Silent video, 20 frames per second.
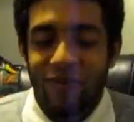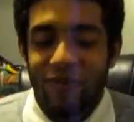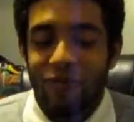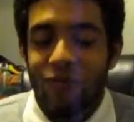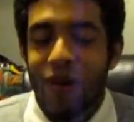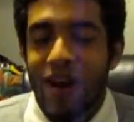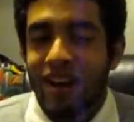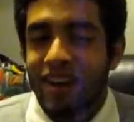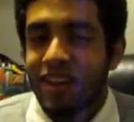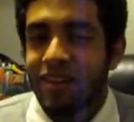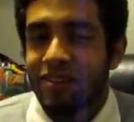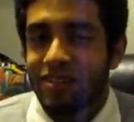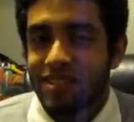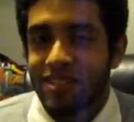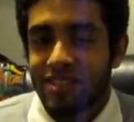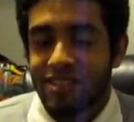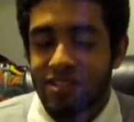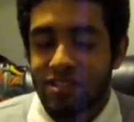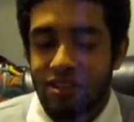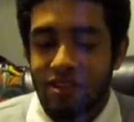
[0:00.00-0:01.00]
When
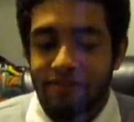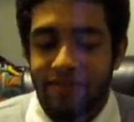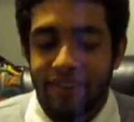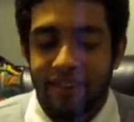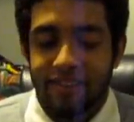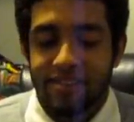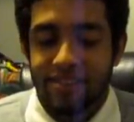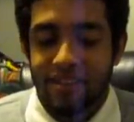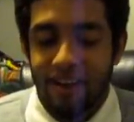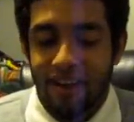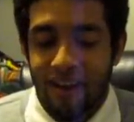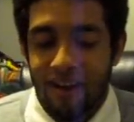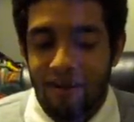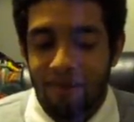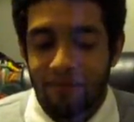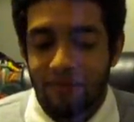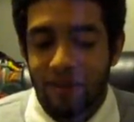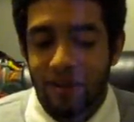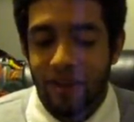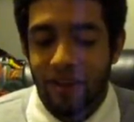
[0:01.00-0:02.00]
using the service,
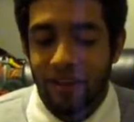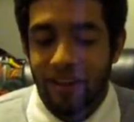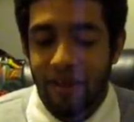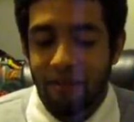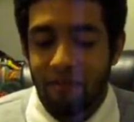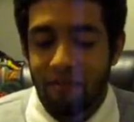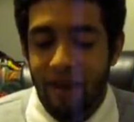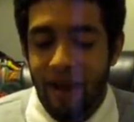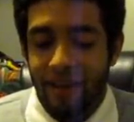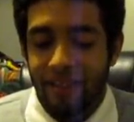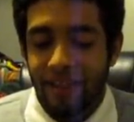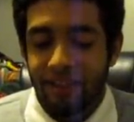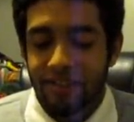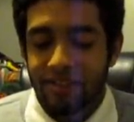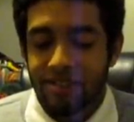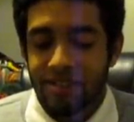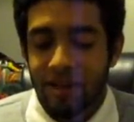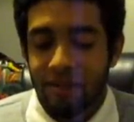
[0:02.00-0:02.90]
keep in mind that